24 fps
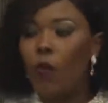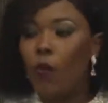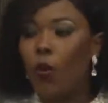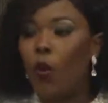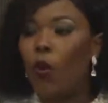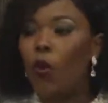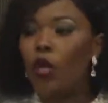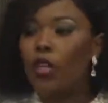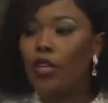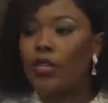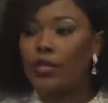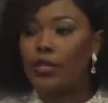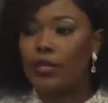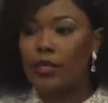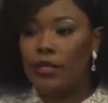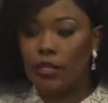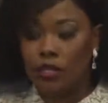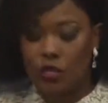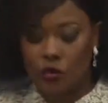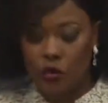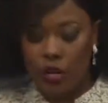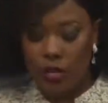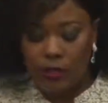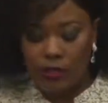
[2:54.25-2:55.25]
But what does
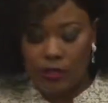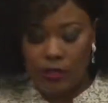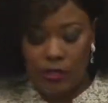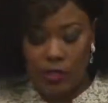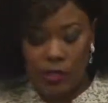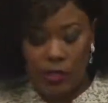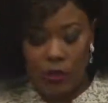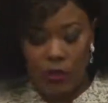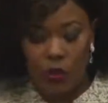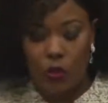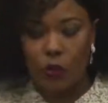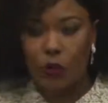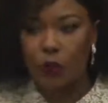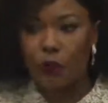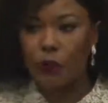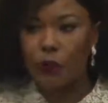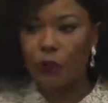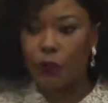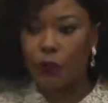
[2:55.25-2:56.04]
this translate to?